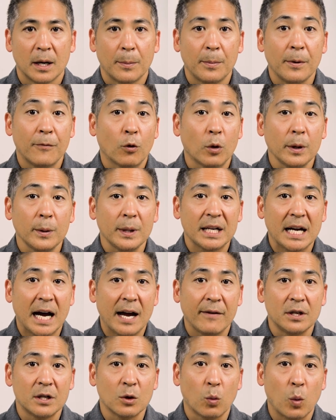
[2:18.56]
Now, before we
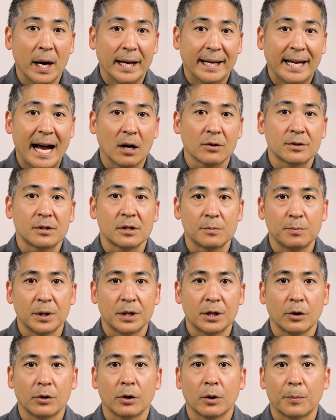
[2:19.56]
dive into what counts as
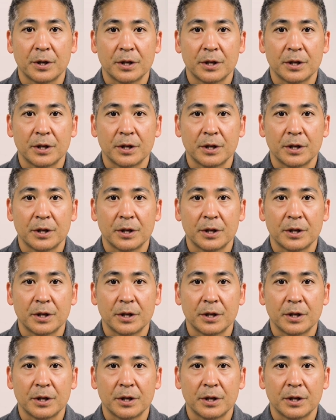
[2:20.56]
material